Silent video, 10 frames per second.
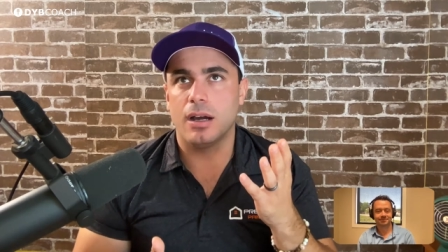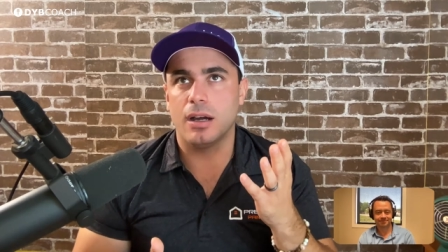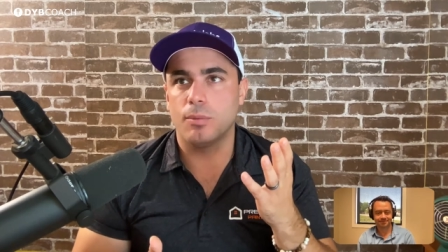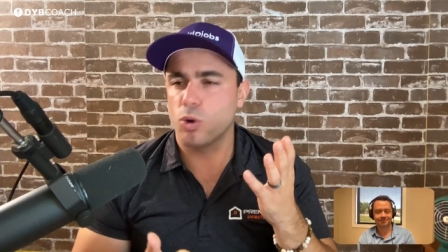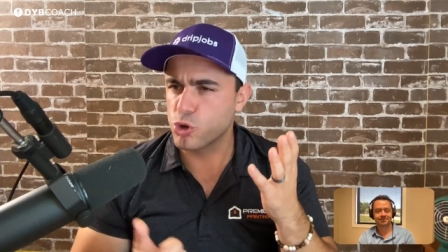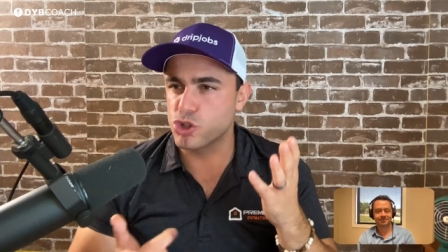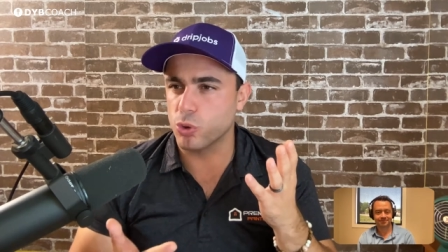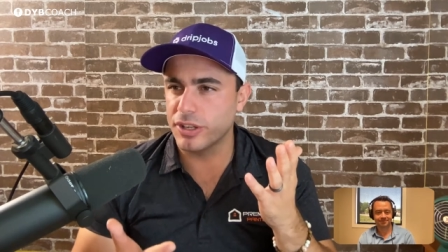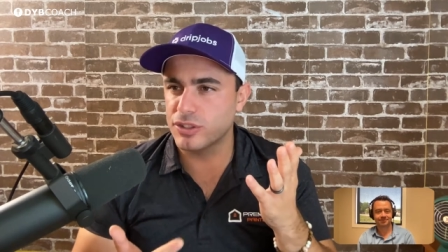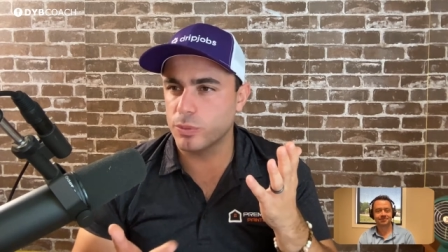uh, or
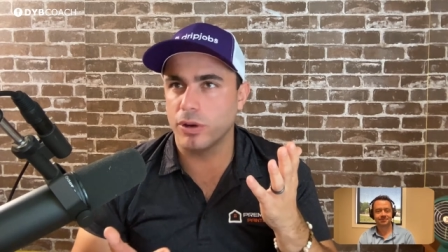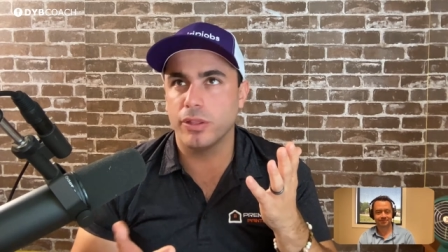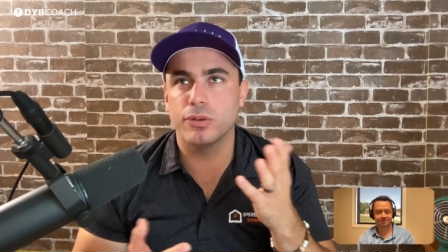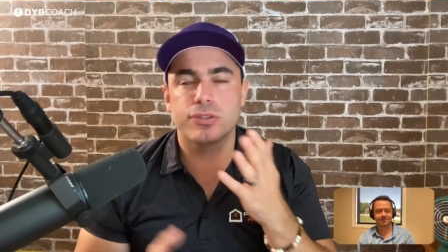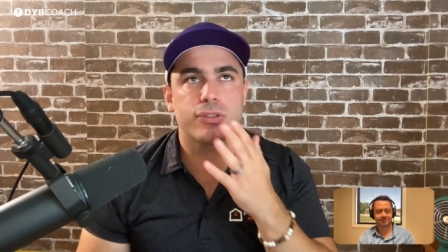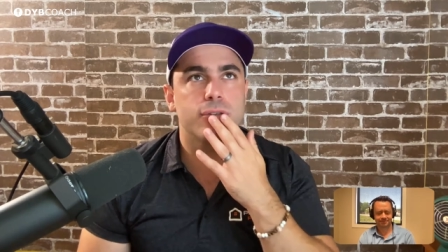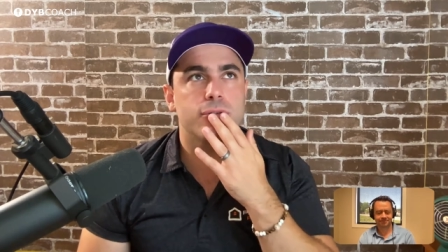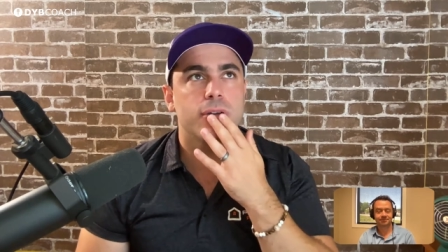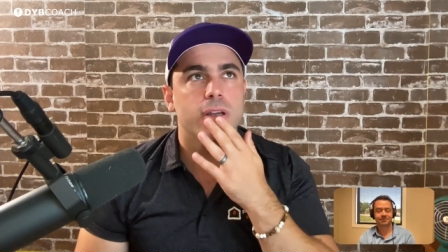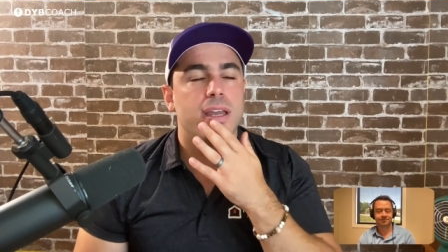Joist, one of those
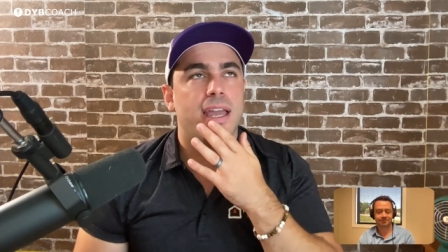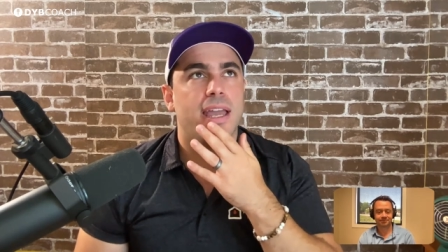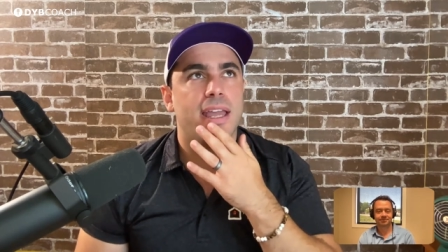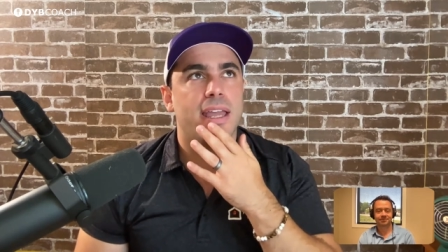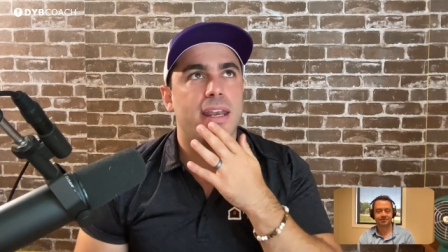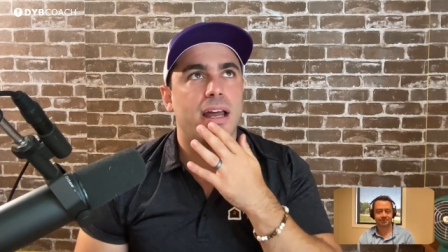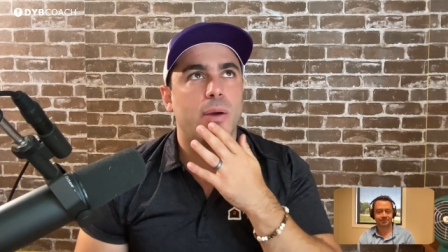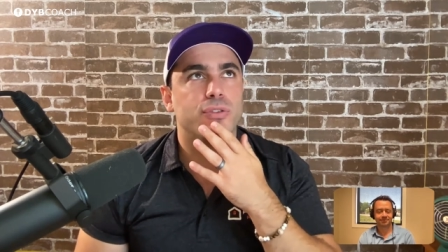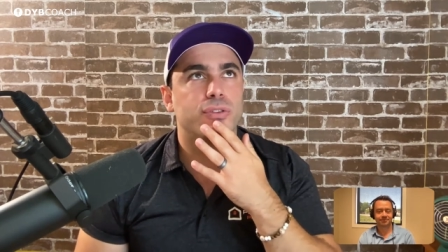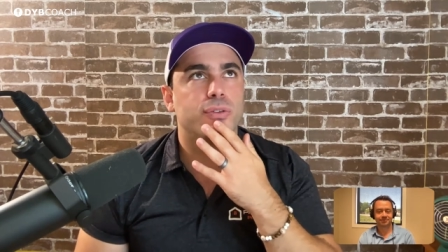two, and I
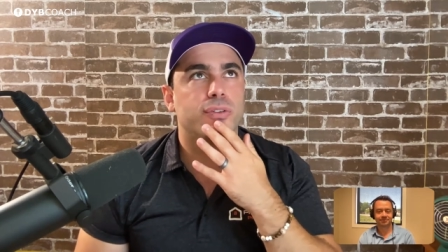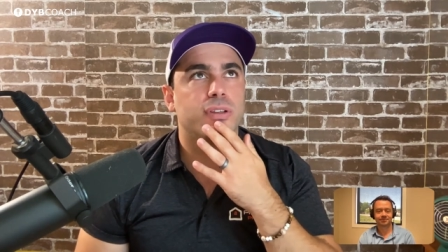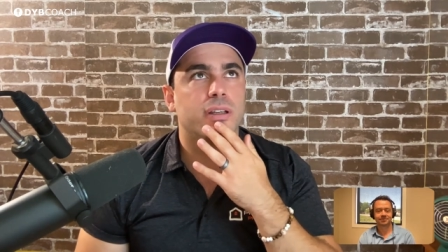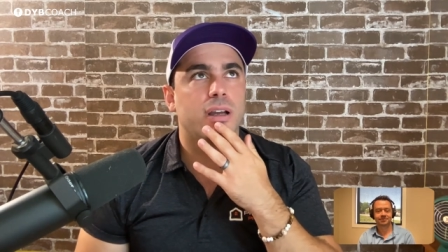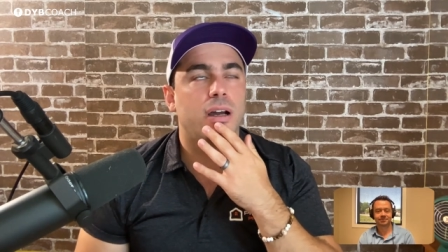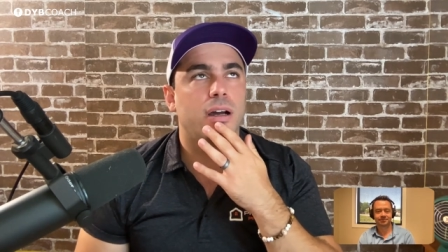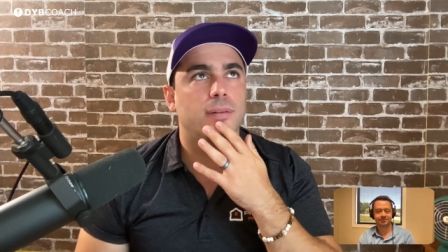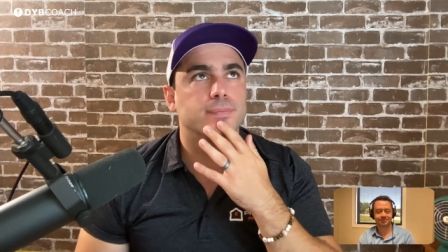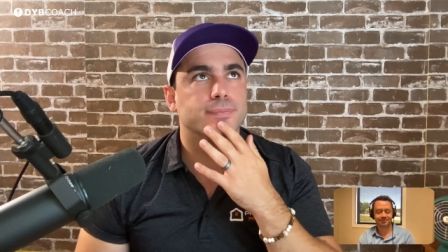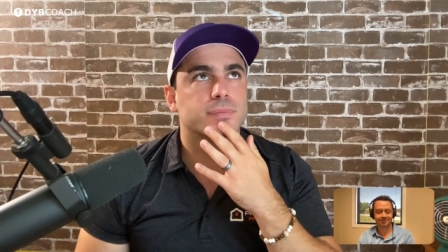was using um,